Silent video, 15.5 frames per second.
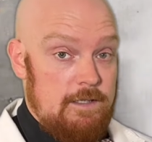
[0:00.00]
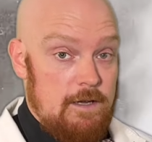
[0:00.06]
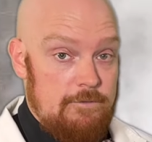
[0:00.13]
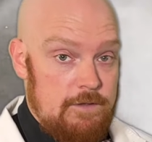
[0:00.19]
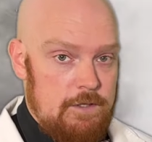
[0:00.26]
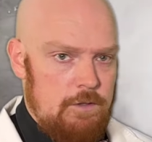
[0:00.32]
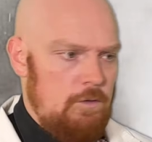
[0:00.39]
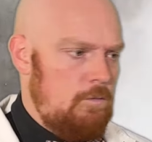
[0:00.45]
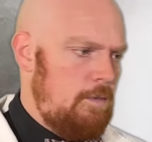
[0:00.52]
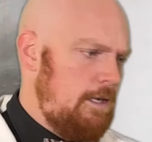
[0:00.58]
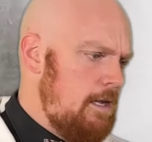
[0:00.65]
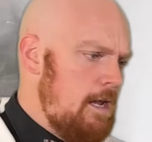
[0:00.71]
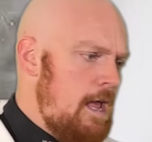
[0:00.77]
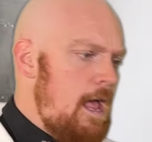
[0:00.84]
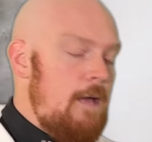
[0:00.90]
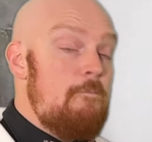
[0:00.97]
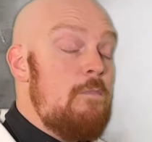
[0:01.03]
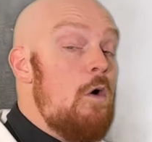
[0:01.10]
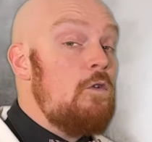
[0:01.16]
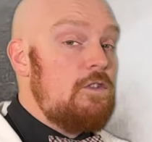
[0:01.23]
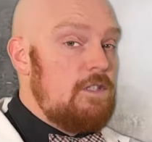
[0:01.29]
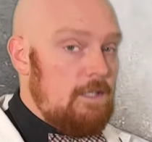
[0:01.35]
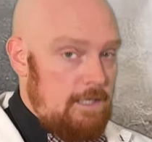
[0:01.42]
stuff too, but
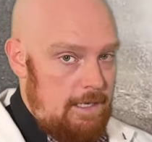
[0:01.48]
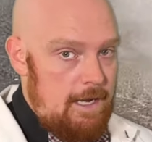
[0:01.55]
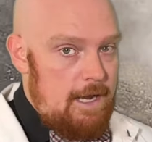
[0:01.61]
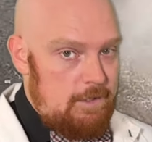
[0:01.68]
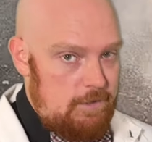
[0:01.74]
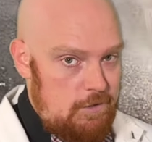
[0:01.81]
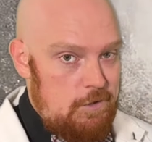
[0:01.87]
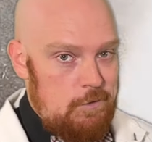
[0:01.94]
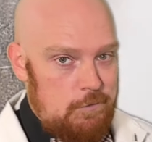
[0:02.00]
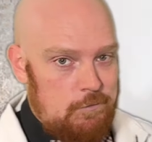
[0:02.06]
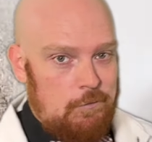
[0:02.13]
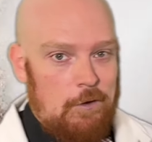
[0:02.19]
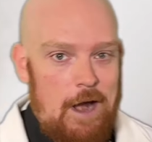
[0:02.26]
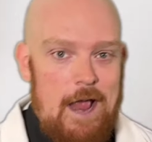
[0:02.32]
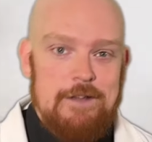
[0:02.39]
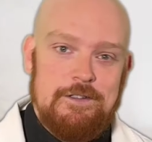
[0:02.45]
mostly it's used for